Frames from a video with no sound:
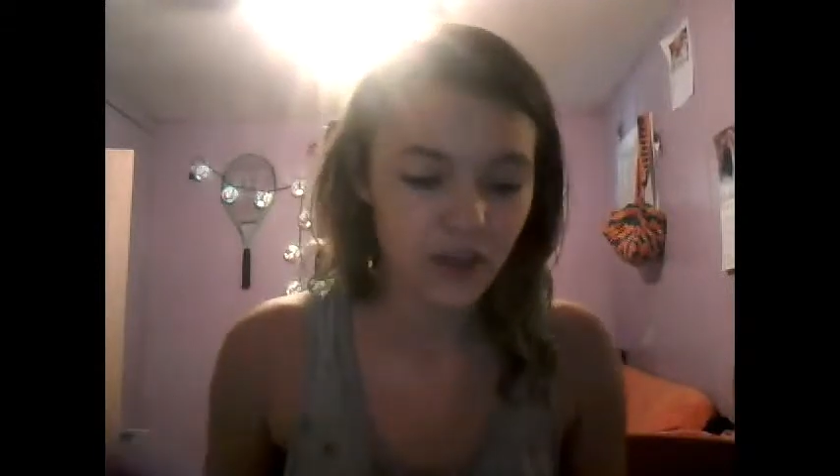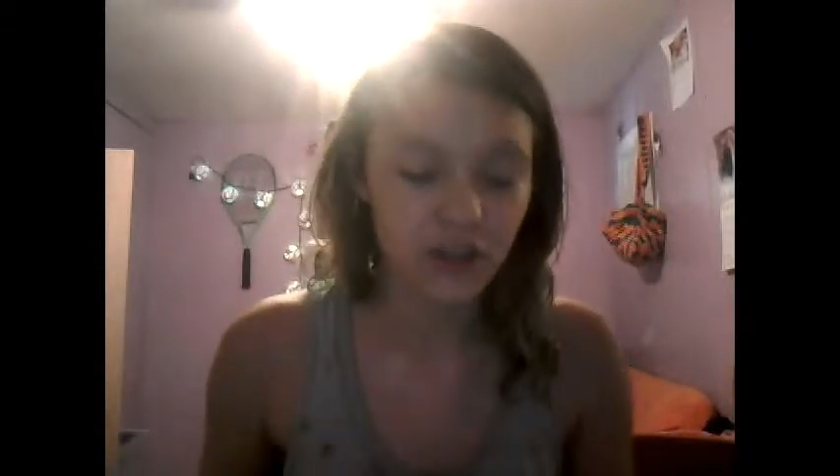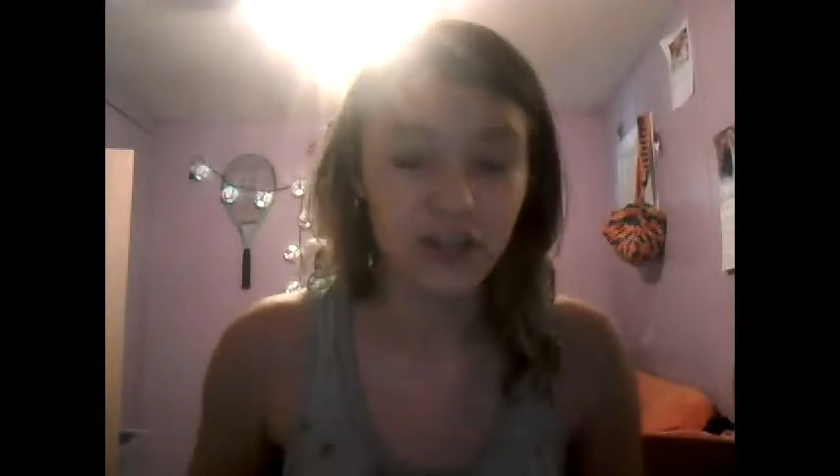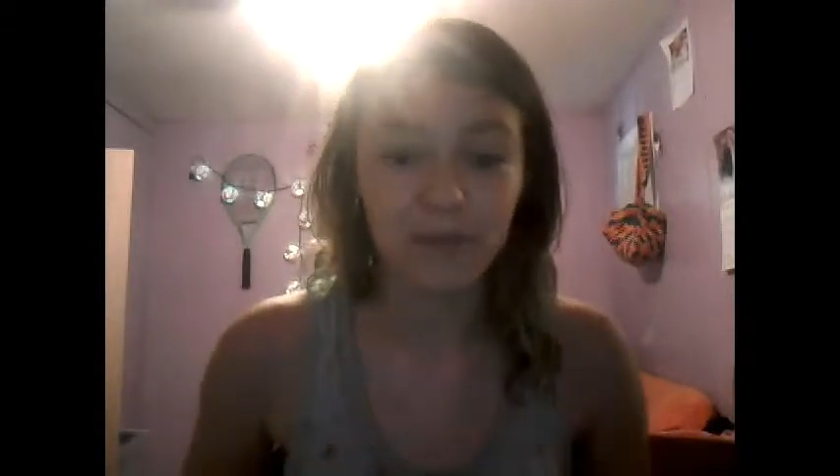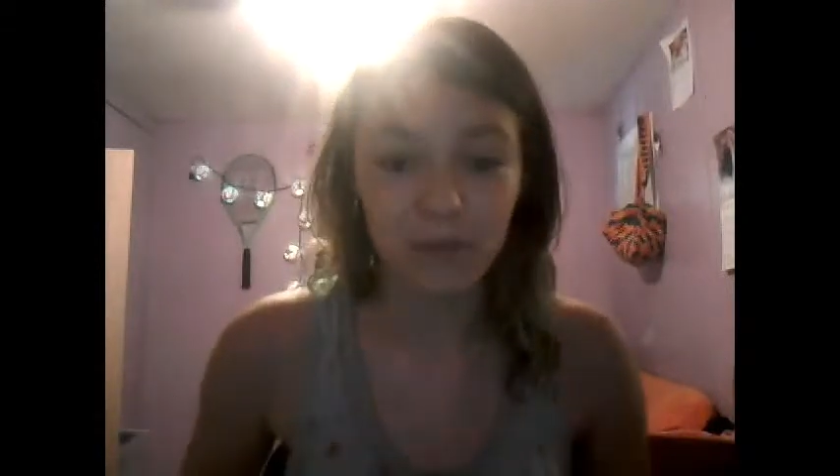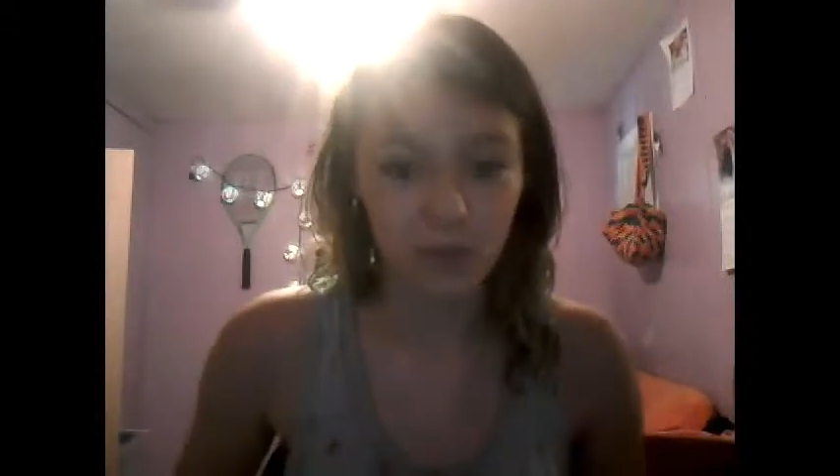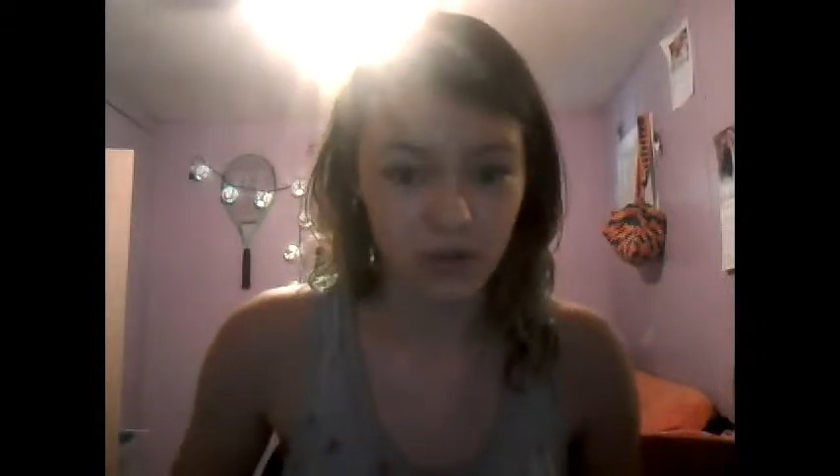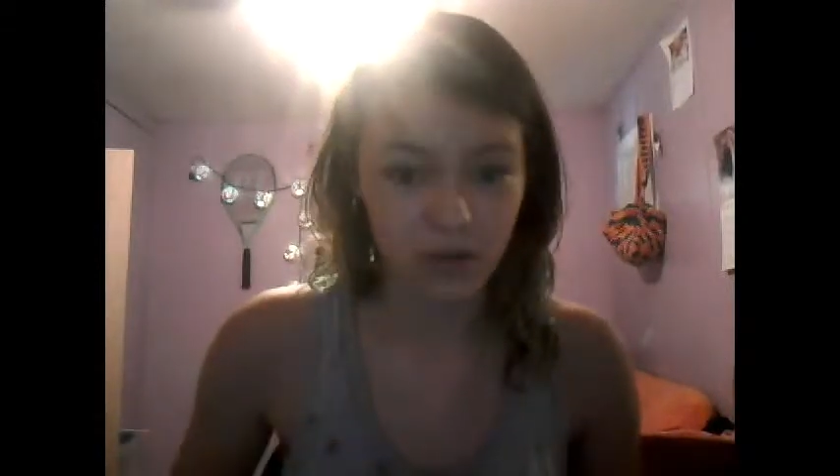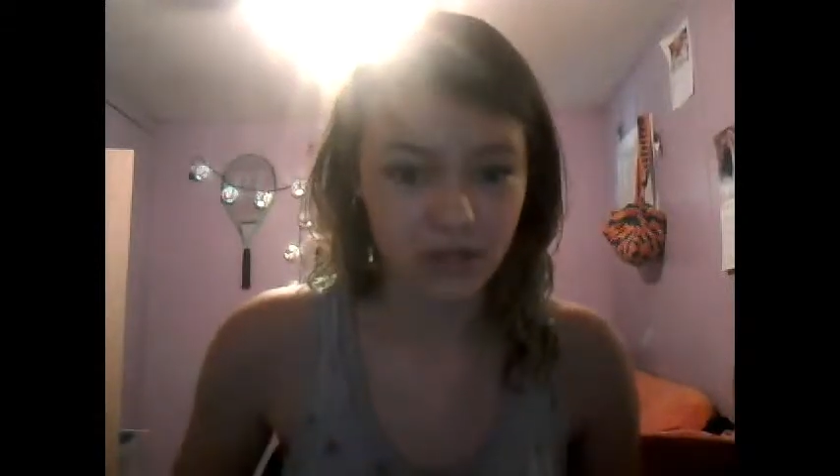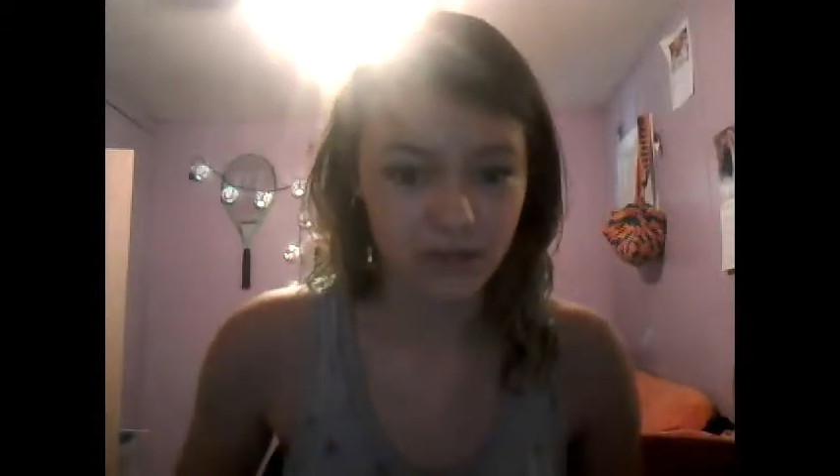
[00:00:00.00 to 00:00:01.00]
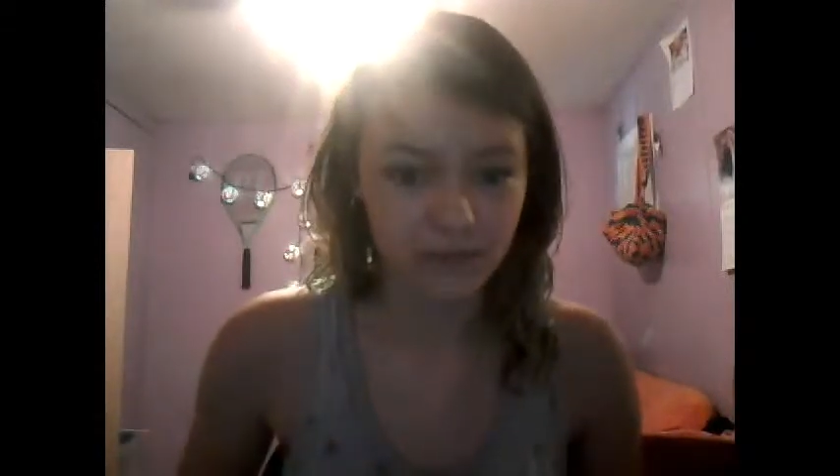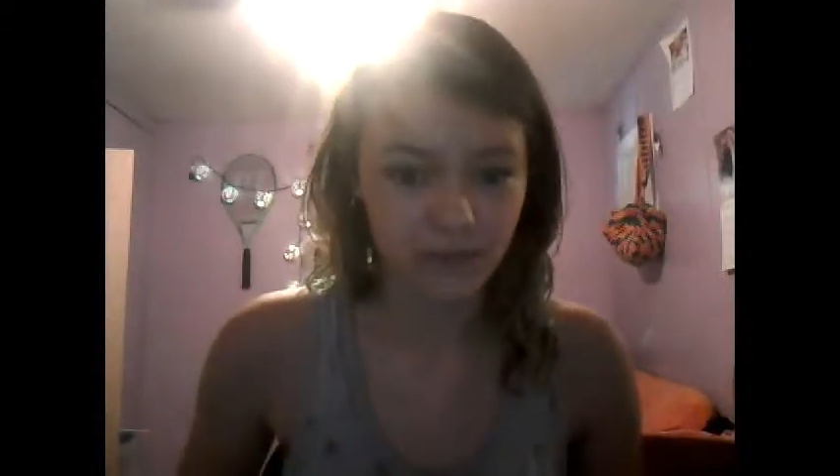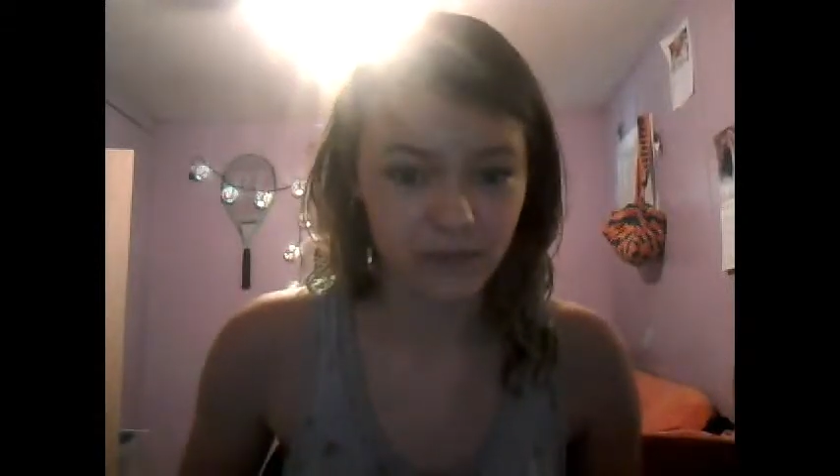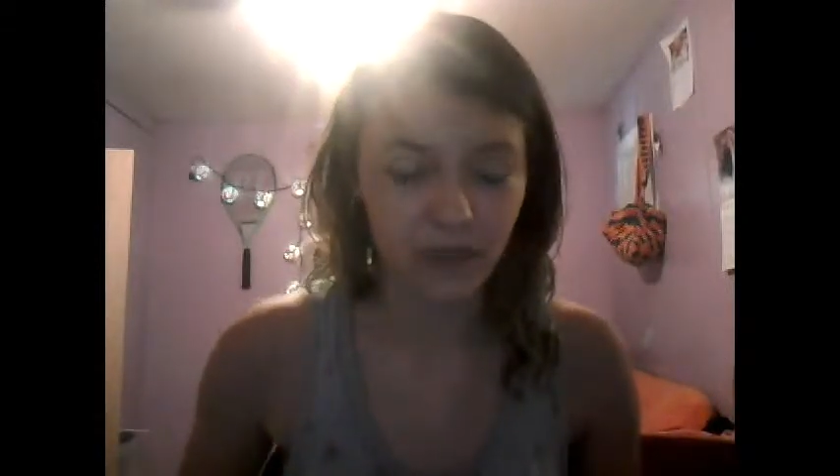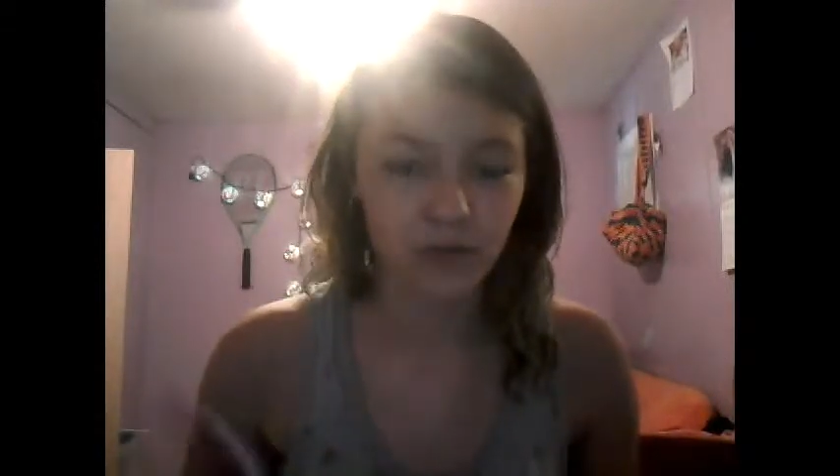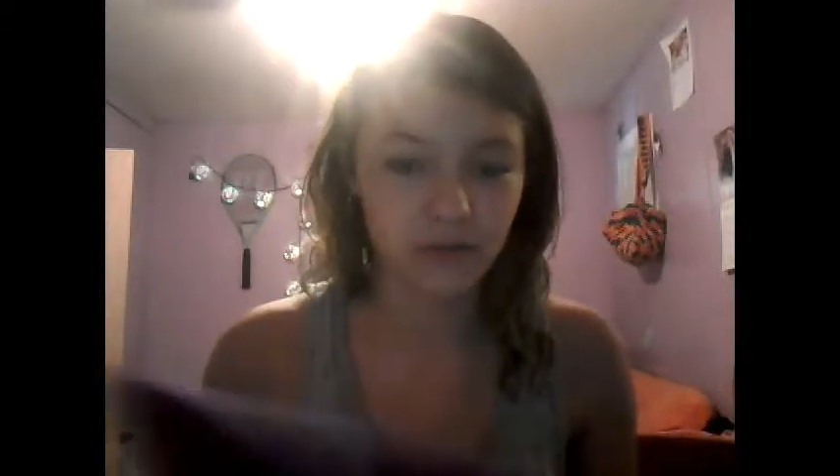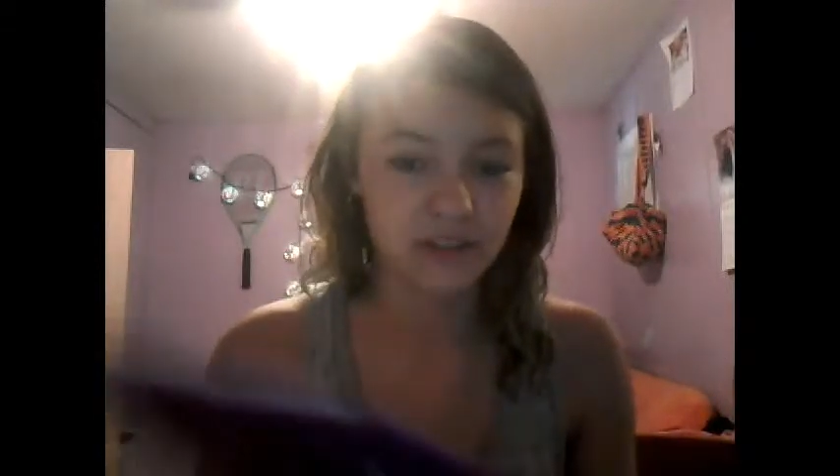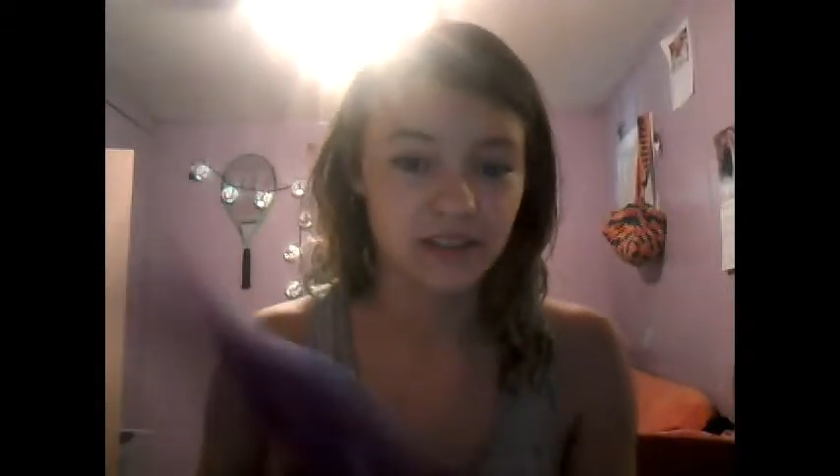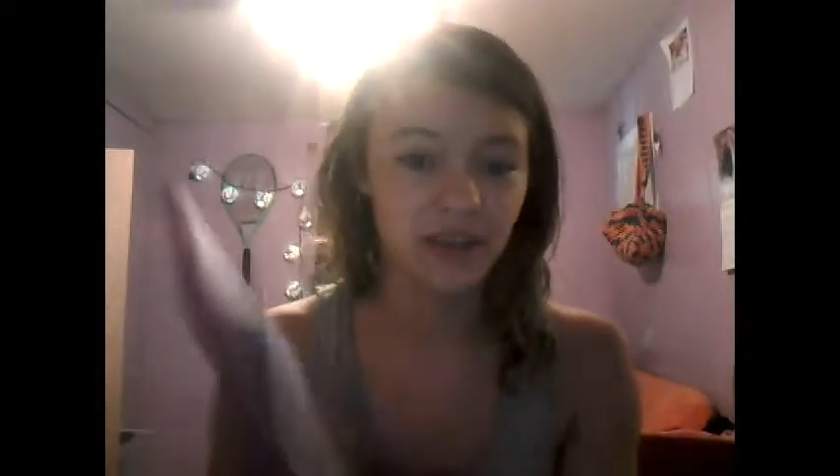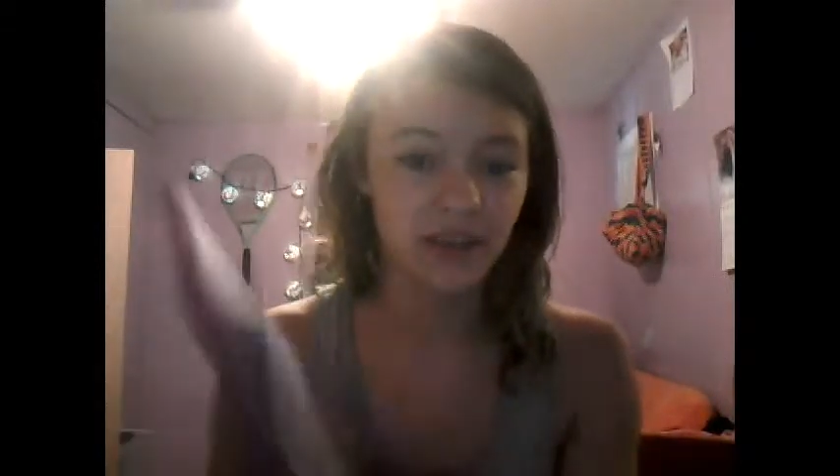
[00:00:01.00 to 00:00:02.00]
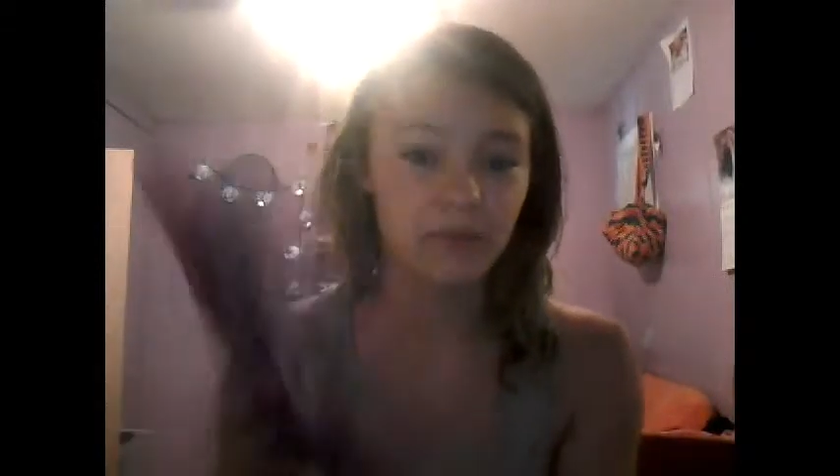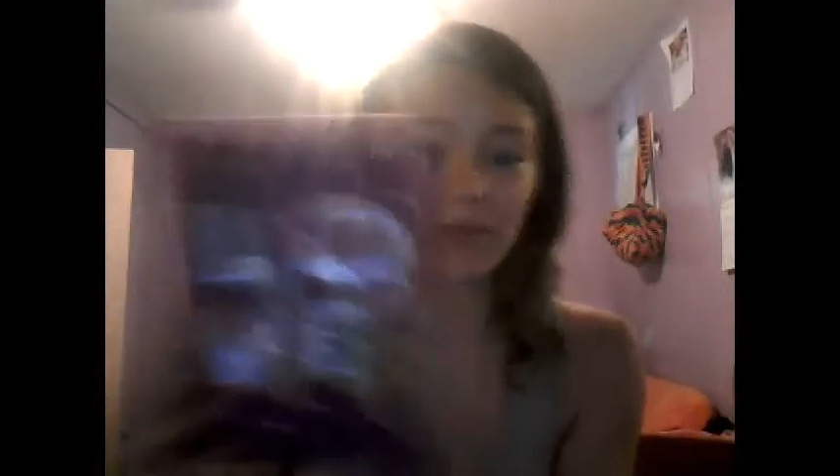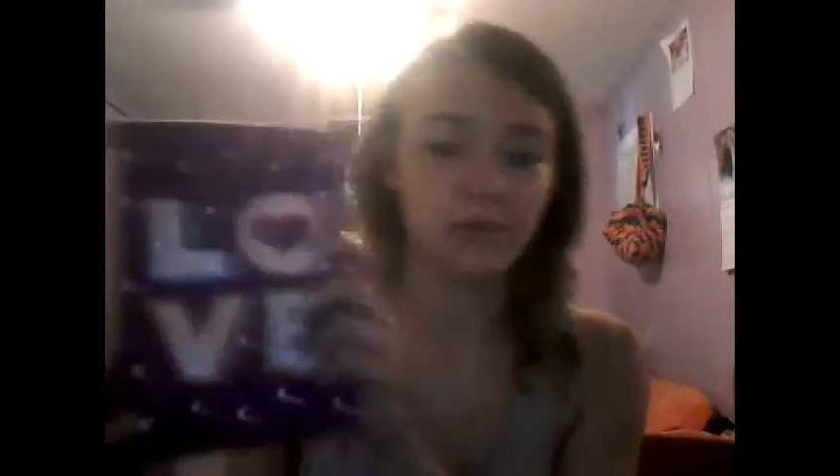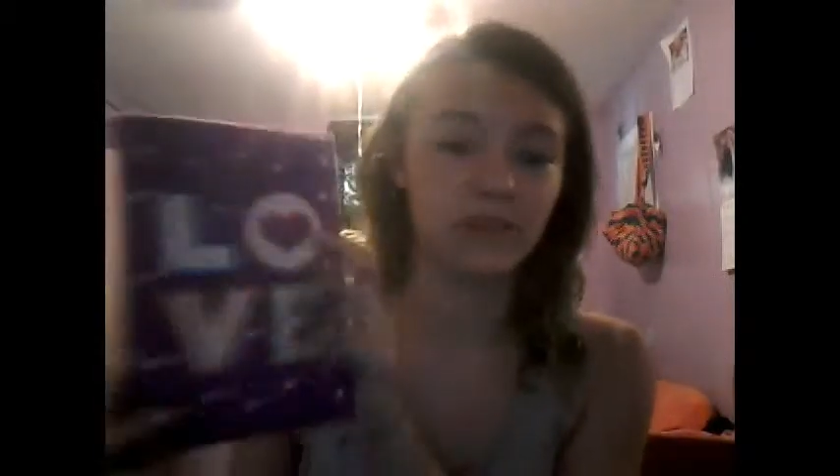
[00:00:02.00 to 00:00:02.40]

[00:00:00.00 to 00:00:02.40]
Number one. I wrote these down, by the way,